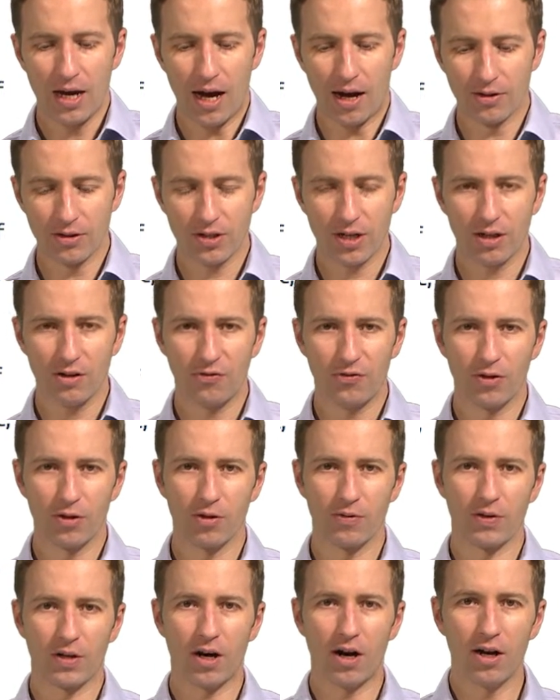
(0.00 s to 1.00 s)
Outside the
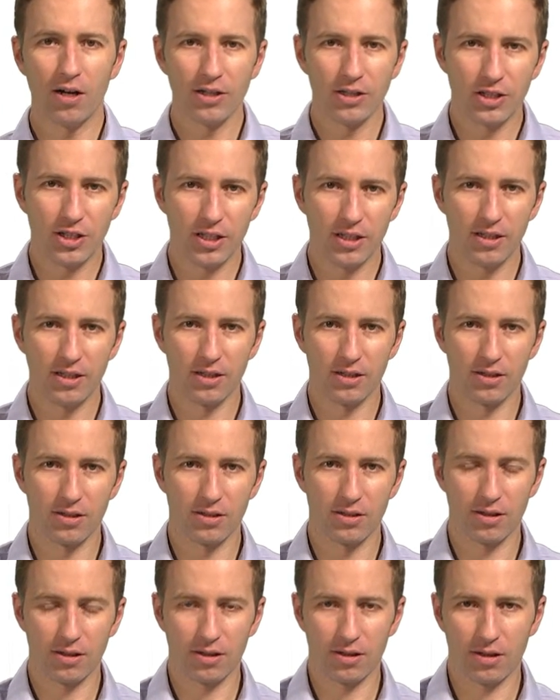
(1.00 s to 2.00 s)
field of ecology, this
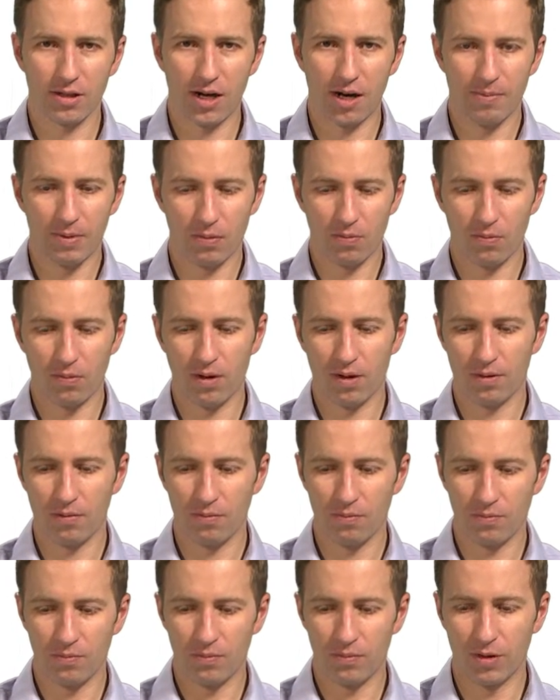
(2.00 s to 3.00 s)
is a common,
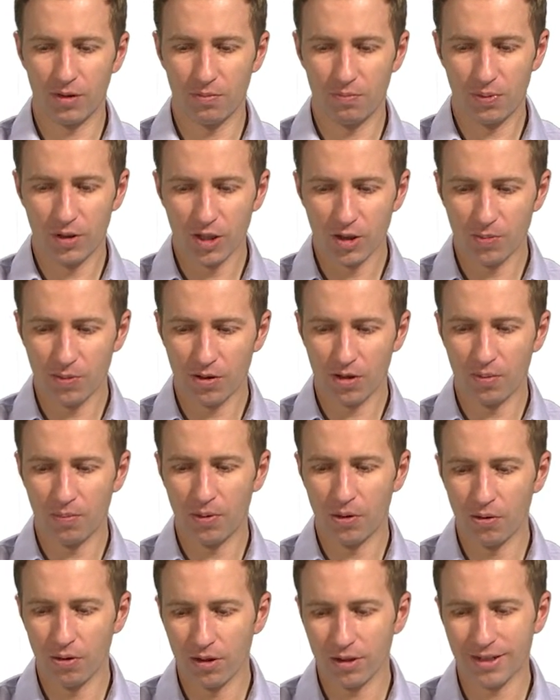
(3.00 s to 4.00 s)
the principal
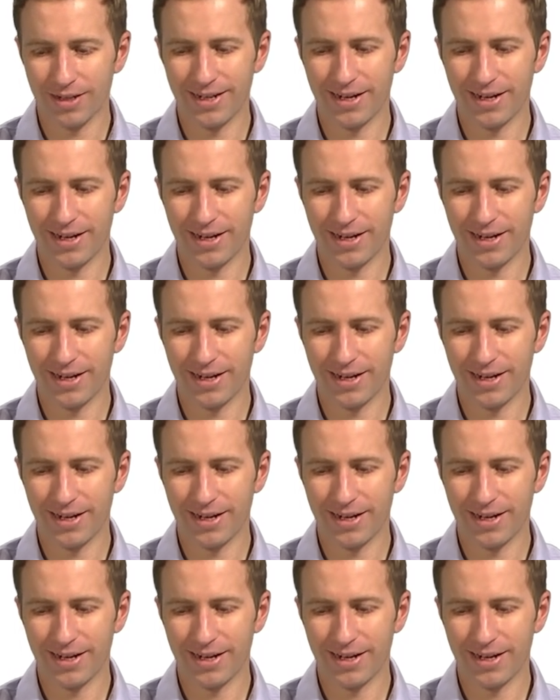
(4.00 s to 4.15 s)
components